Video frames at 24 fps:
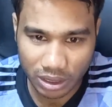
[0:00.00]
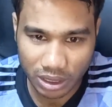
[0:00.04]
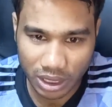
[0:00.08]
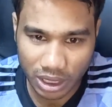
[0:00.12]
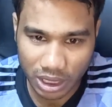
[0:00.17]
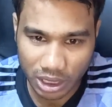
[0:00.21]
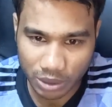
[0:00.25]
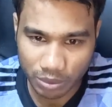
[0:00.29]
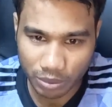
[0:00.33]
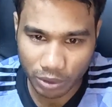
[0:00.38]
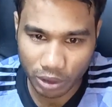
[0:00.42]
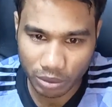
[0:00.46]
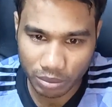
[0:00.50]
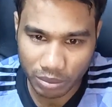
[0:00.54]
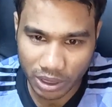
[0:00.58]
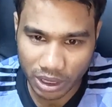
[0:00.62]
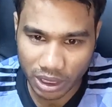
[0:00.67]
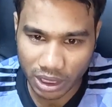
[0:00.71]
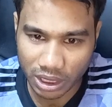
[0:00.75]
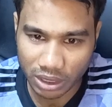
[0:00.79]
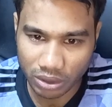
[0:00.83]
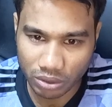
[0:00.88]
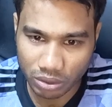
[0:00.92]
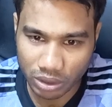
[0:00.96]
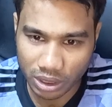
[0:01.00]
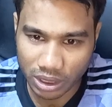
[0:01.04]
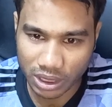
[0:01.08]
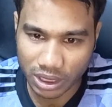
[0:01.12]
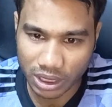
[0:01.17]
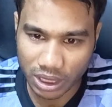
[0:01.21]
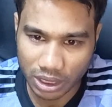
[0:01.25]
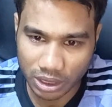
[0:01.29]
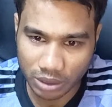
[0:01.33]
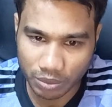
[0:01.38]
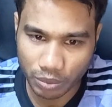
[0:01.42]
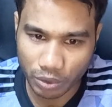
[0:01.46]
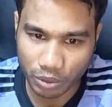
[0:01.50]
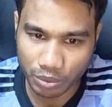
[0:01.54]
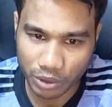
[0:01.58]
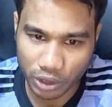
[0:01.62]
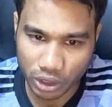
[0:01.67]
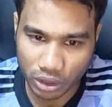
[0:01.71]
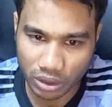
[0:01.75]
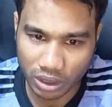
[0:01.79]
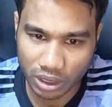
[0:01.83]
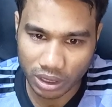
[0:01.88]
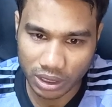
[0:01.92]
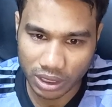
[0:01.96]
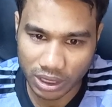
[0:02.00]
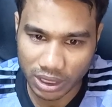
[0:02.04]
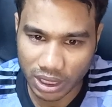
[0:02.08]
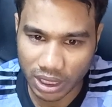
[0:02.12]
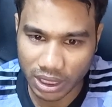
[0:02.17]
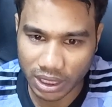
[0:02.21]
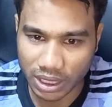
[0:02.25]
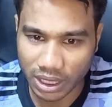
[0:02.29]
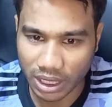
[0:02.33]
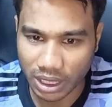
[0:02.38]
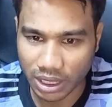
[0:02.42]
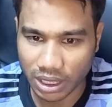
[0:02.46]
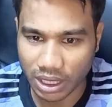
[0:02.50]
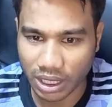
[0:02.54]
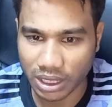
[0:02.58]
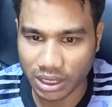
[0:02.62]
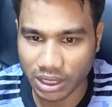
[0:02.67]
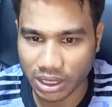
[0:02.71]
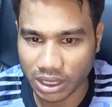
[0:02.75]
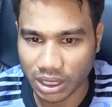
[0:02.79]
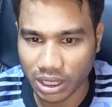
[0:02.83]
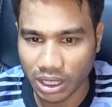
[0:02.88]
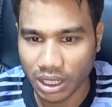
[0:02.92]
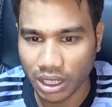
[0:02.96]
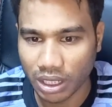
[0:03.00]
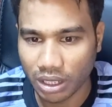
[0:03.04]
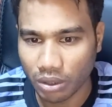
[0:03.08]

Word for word: transforming into a sales professional this article deals